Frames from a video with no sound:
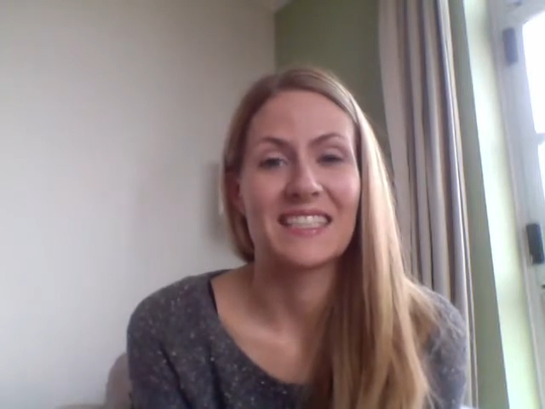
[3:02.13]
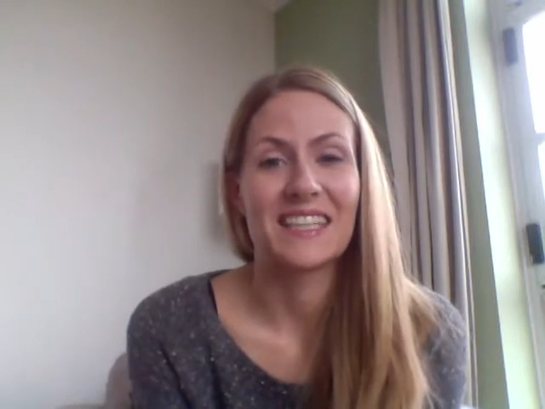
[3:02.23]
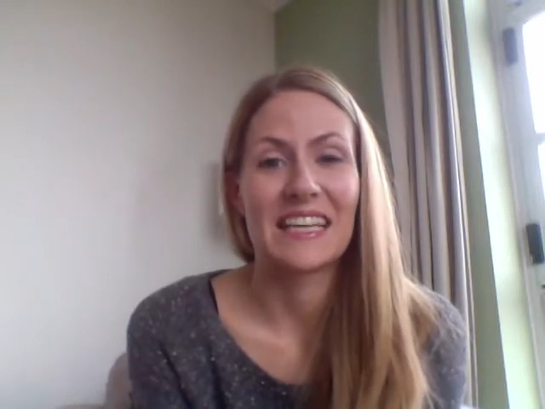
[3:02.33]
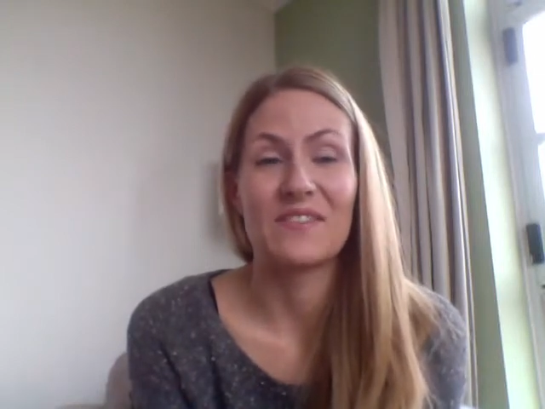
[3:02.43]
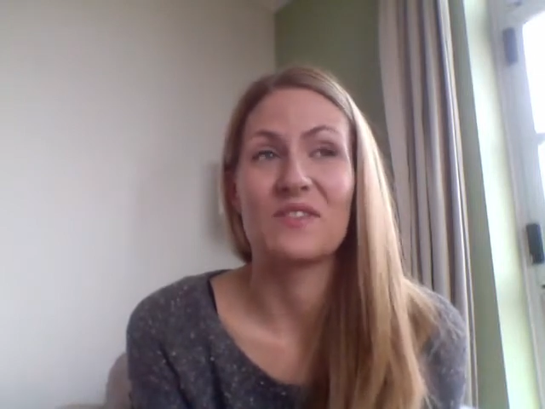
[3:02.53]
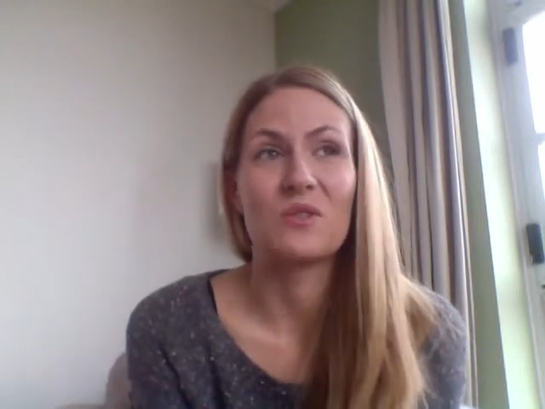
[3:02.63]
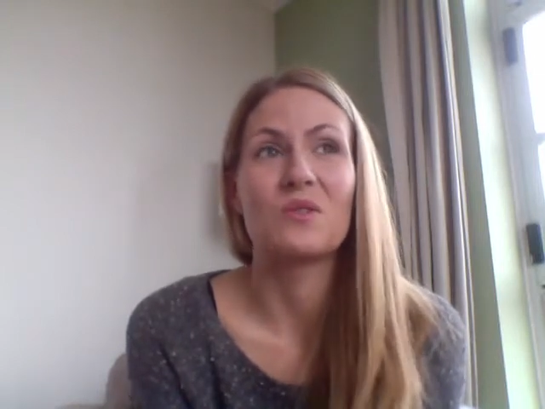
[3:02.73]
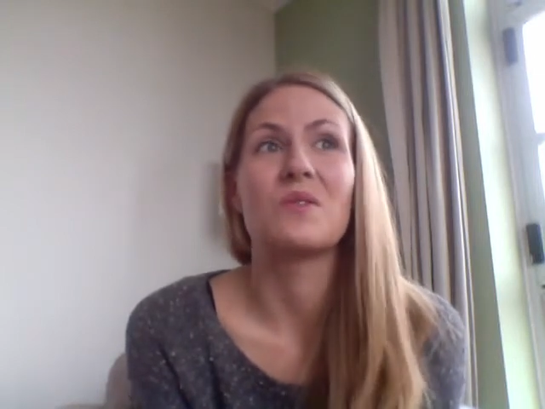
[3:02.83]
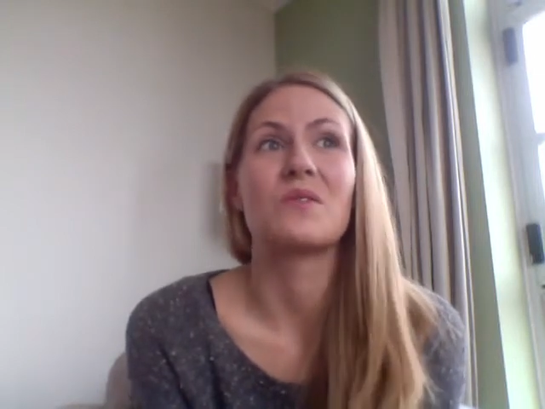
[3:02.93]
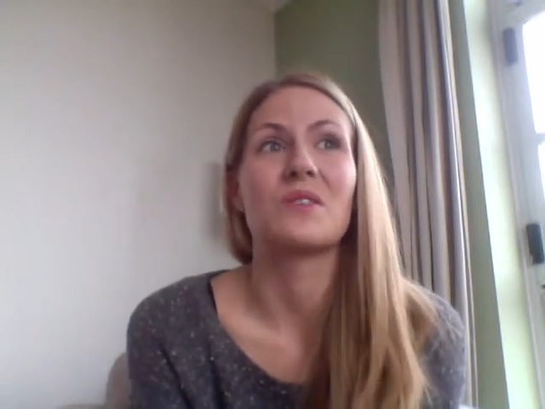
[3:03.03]
if
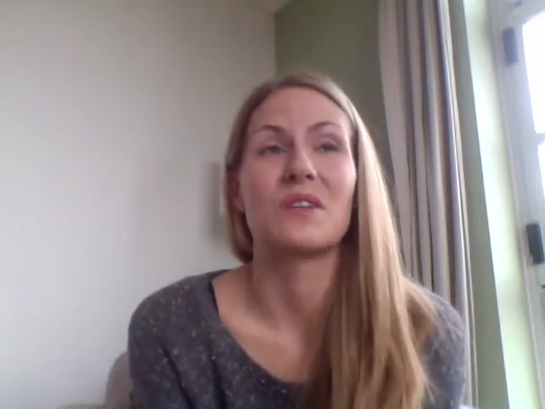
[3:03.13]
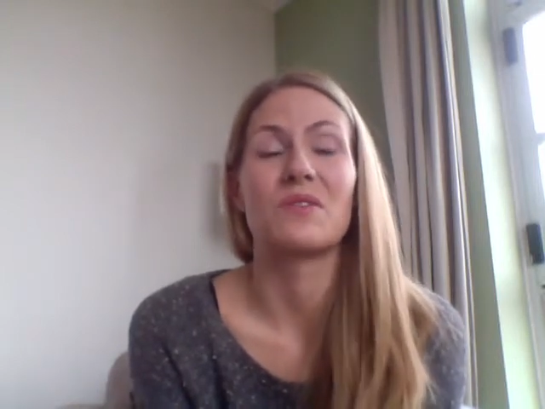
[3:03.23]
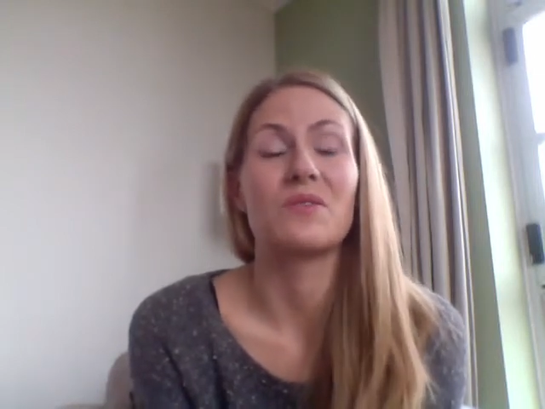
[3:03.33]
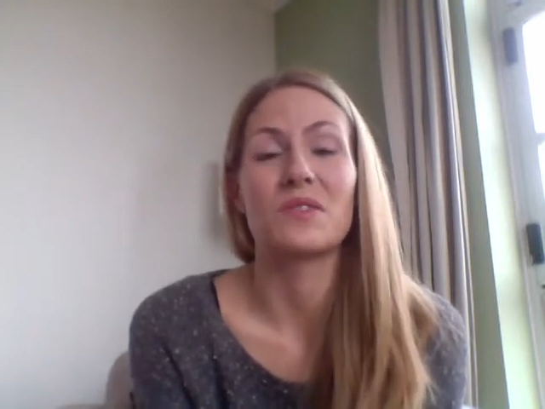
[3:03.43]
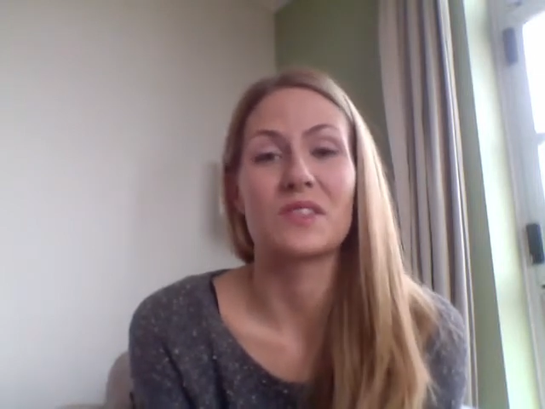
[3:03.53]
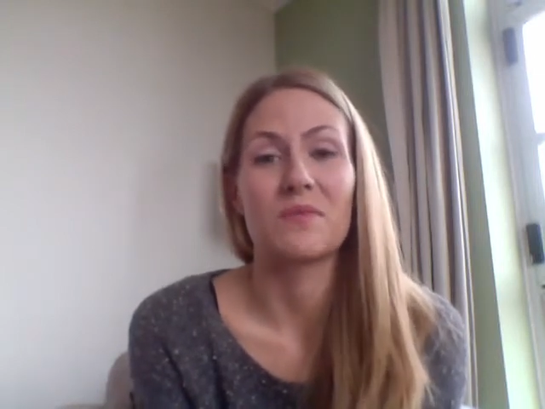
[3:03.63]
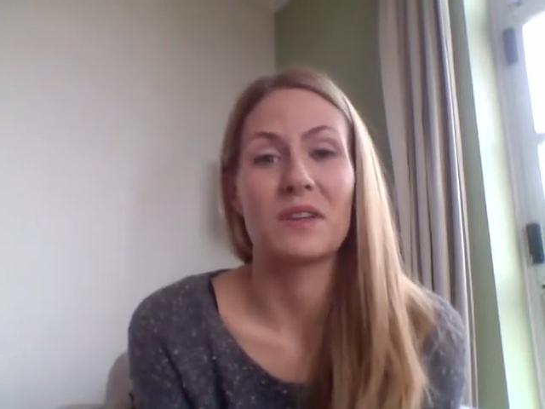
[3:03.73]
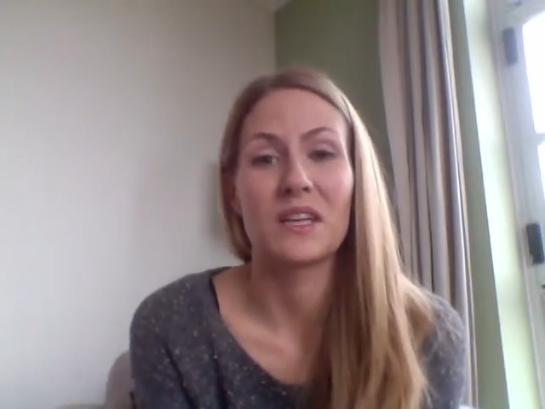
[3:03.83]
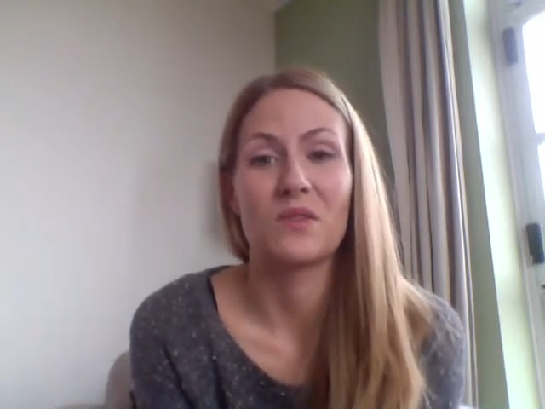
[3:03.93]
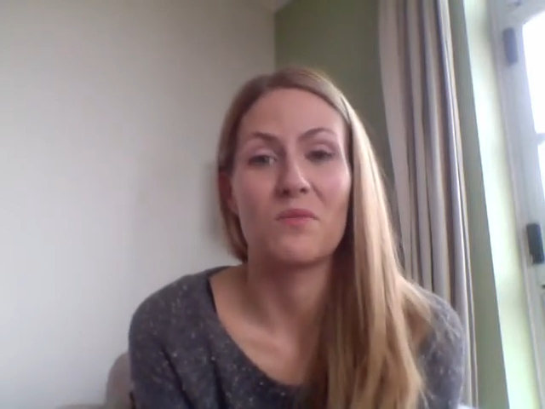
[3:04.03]
you've got
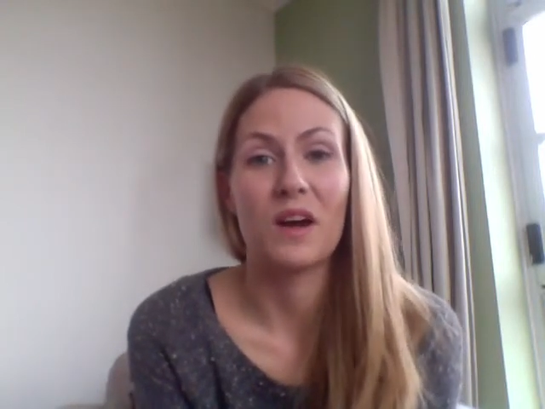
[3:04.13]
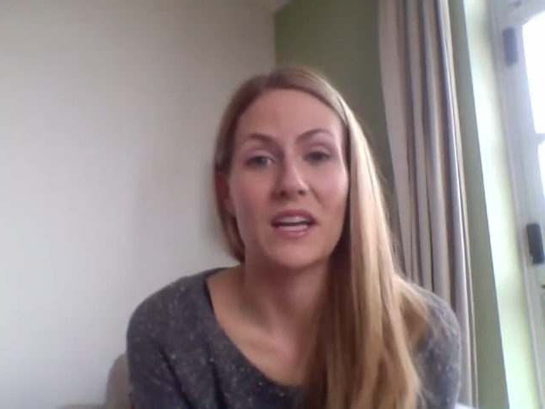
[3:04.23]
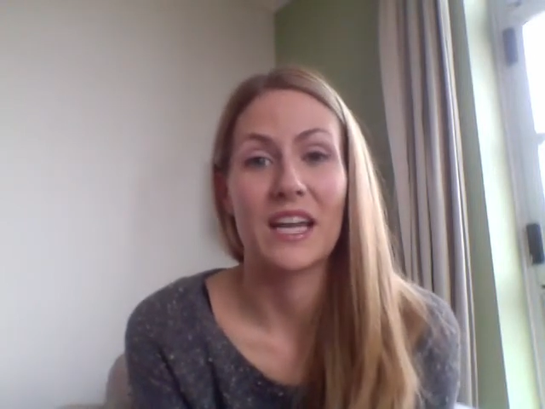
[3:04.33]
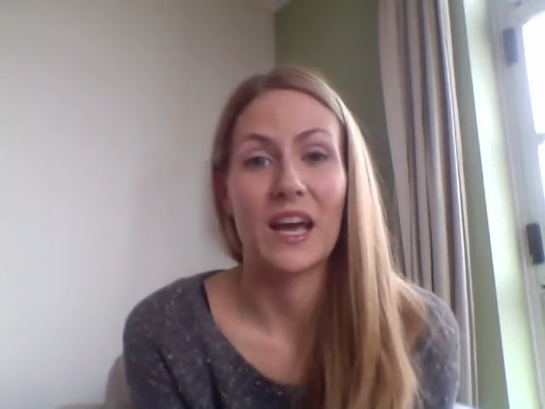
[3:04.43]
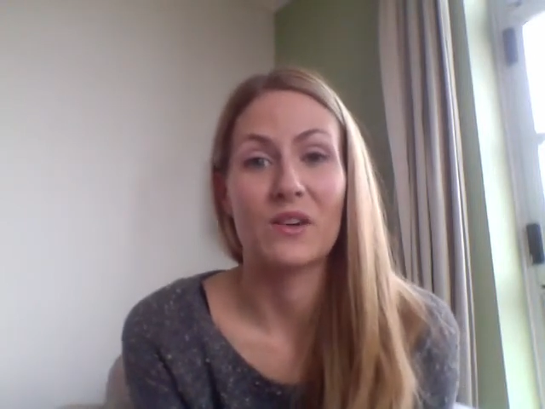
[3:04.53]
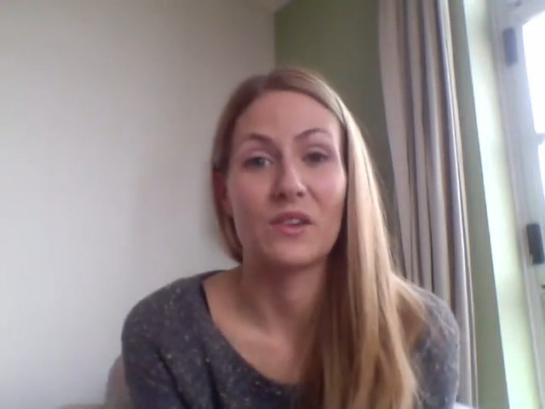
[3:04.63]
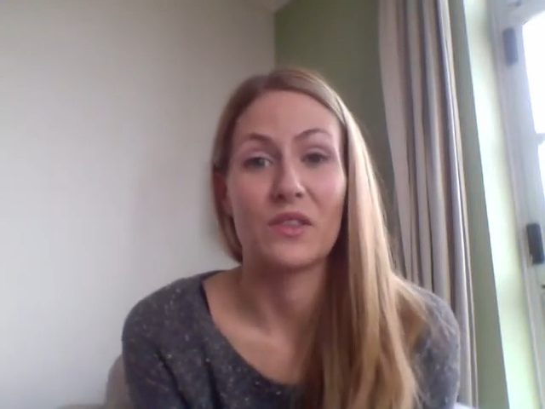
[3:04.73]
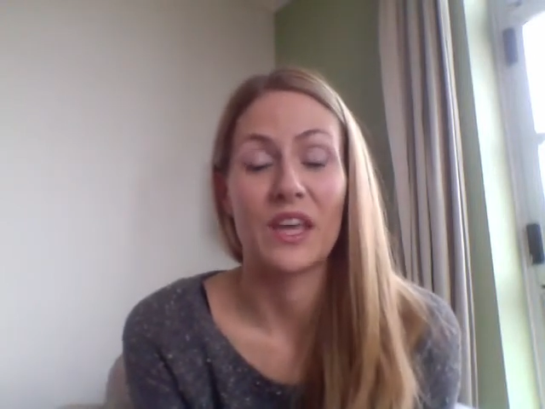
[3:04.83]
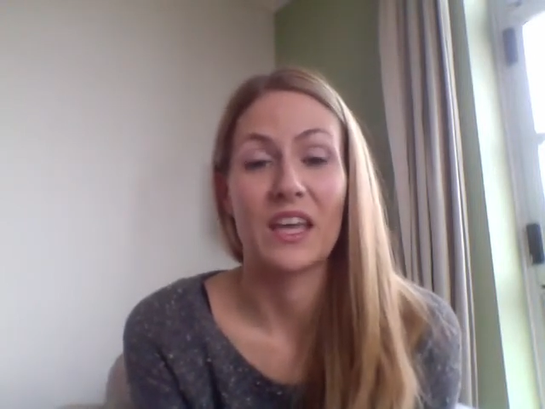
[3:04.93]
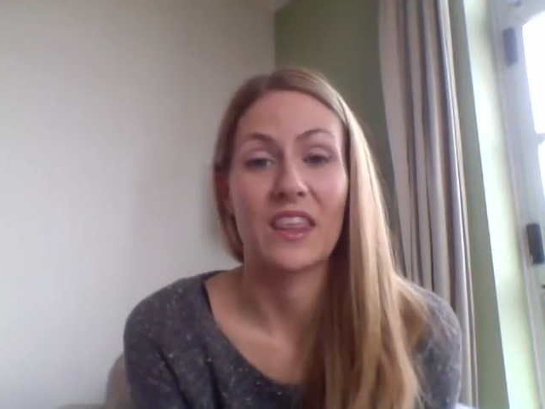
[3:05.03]
somebody in your mind now who you
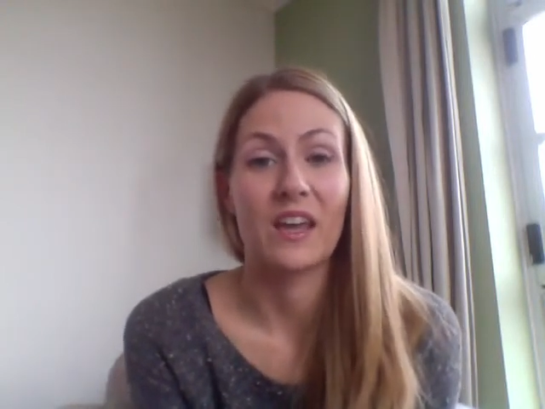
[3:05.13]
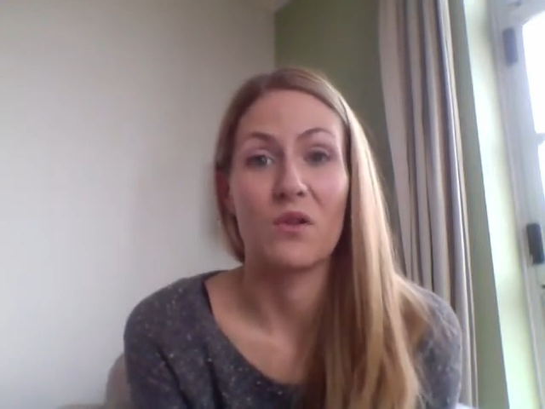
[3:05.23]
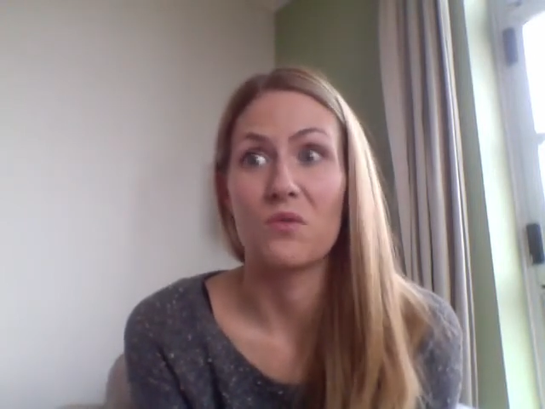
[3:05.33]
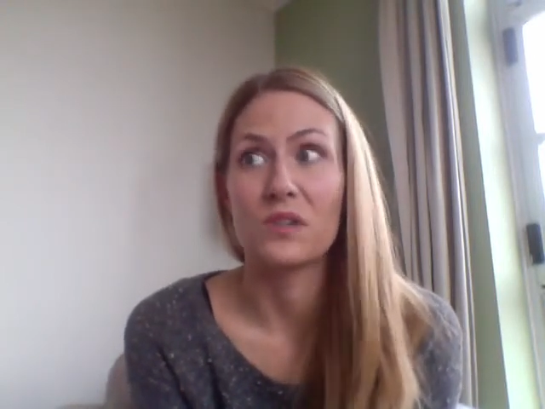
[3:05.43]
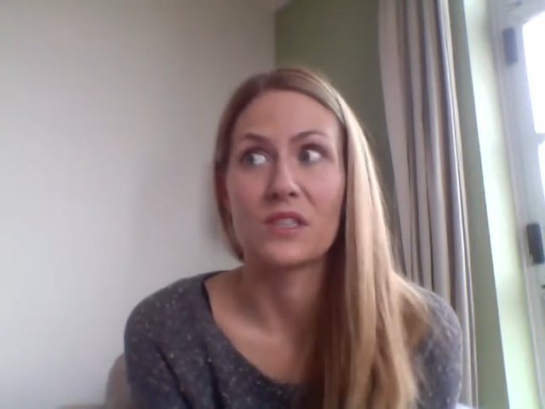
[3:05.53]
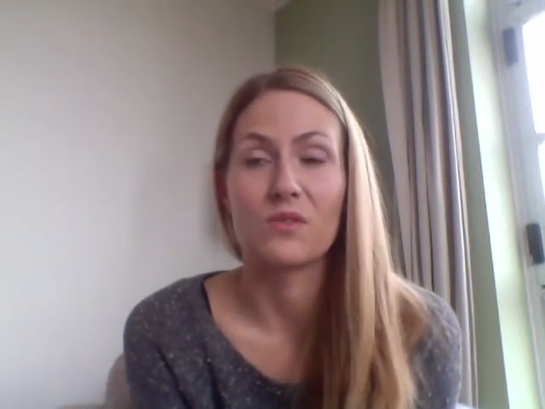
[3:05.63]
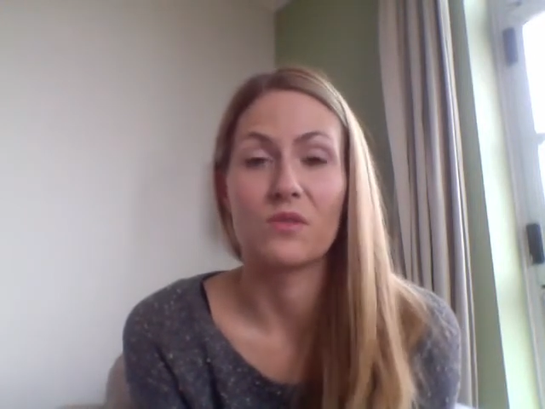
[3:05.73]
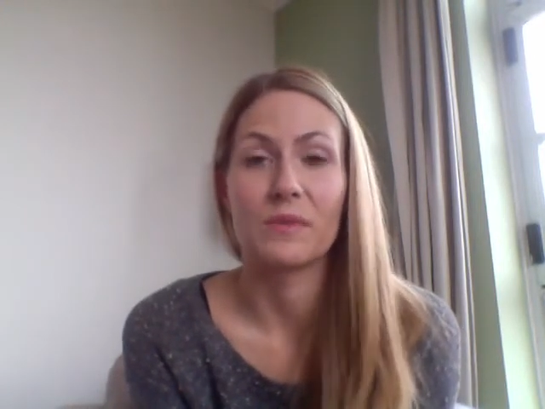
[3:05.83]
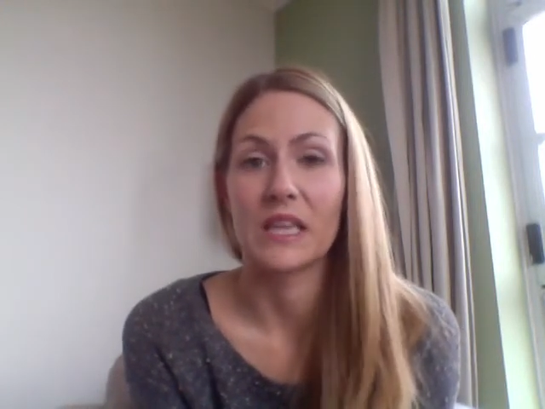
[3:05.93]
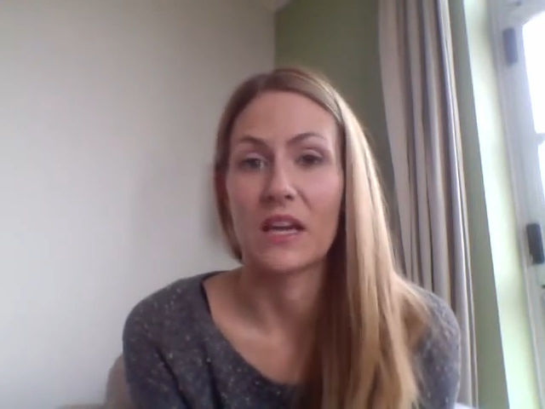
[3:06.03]
think they always annoy me,